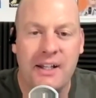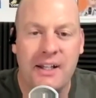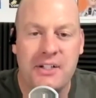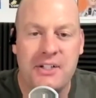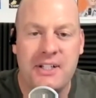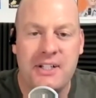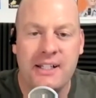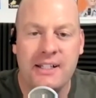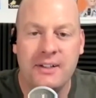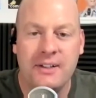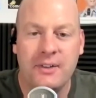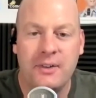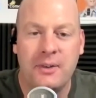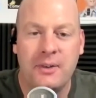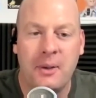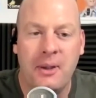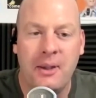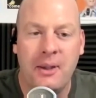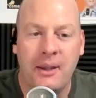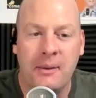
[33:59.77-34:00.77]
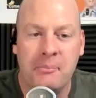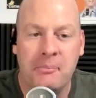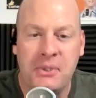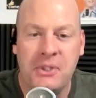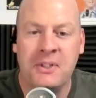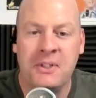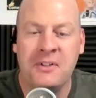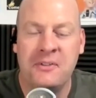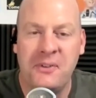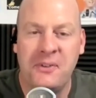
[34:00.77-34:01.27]
she is
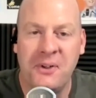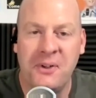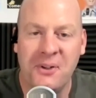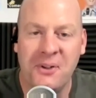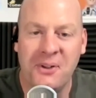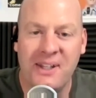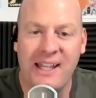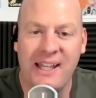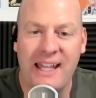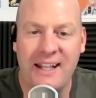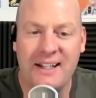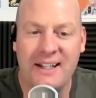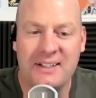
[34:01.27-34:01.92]
beautiful and